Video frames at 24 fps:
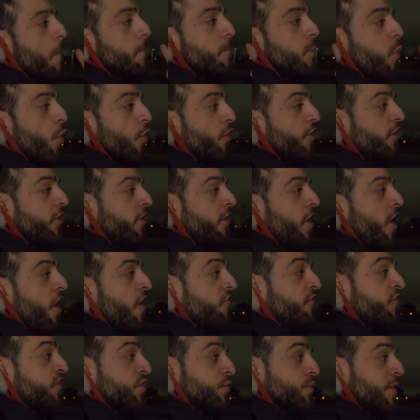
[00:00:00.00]
border
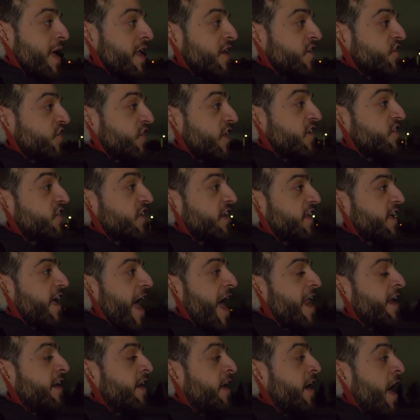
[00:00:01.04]
of United States and
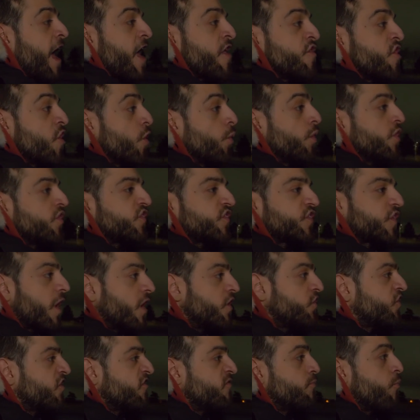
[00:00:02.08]
Canada, and there was
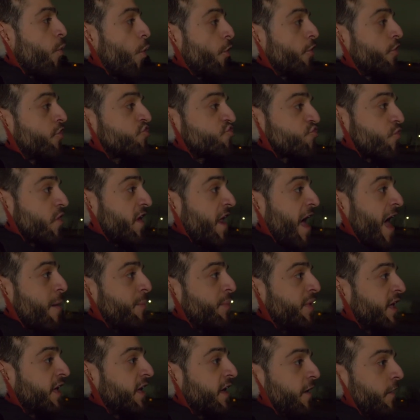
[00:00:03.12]
tons of border trade
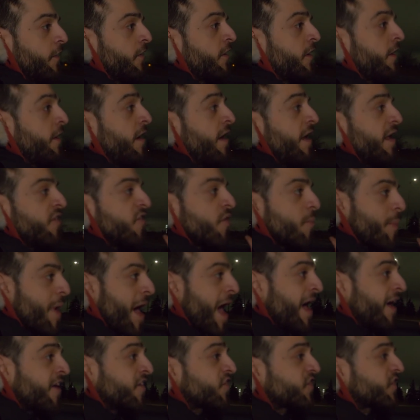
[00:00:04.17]
happening here in the
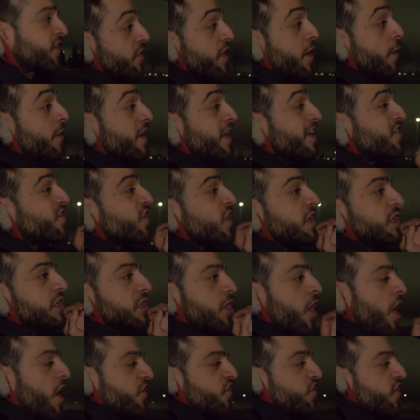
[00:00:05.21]
past. There is
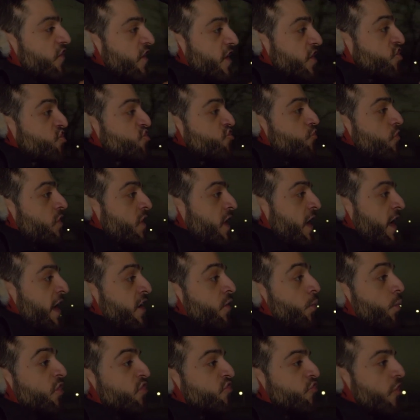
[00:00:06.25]
lots of history
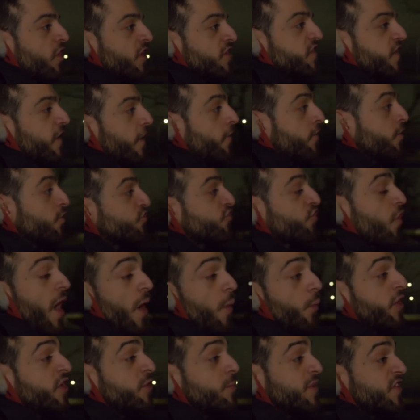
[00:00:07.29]
in Windsor, Ontario, so I
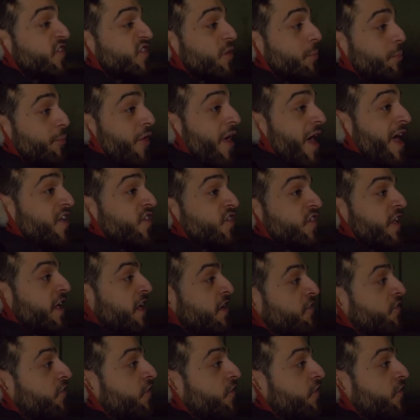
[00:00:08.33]
wouldn't be surprised if